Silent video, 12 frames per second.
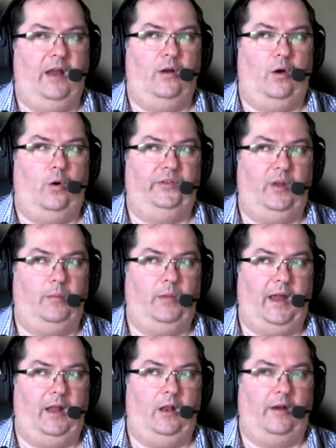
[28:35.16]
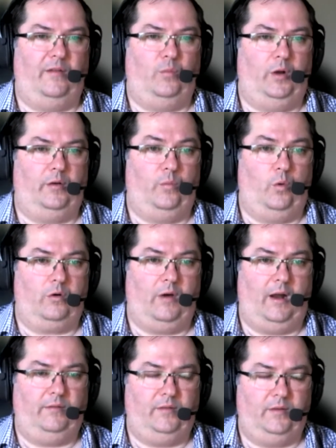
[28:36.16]
also play a lot of World of
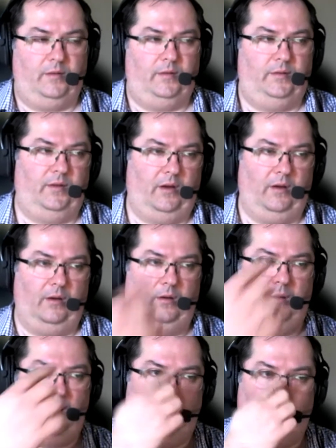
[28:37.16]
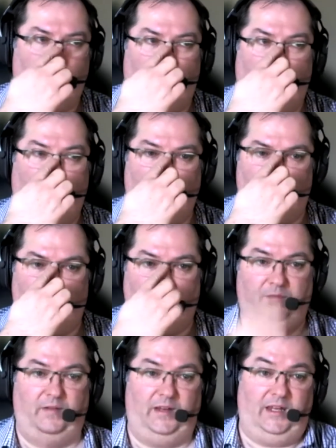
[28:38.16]
Warcraft, so oh, cool. um, I have
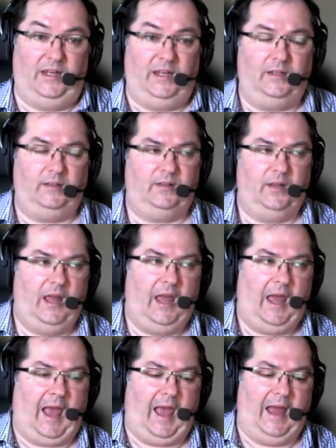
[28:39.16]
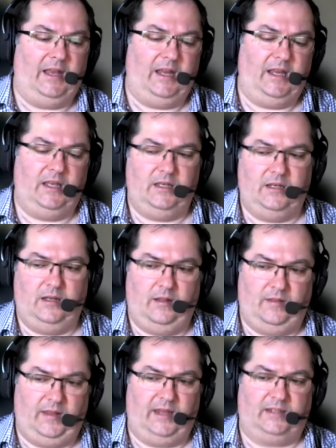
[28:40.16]
been for years. And in
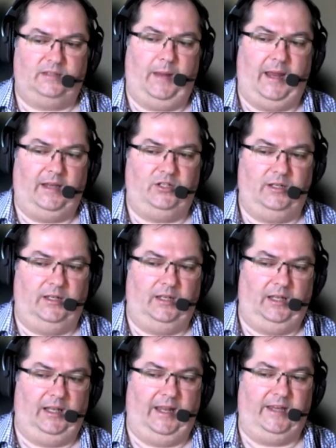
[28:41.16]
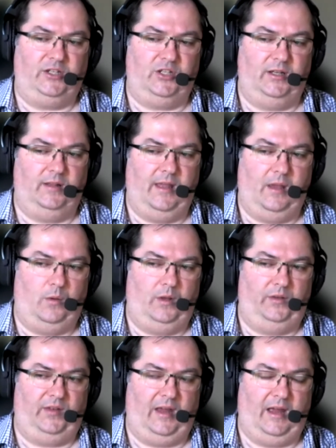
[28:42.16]
the, the expansion Legion, there
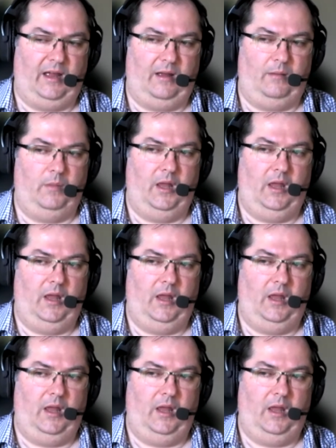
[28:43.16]
was um,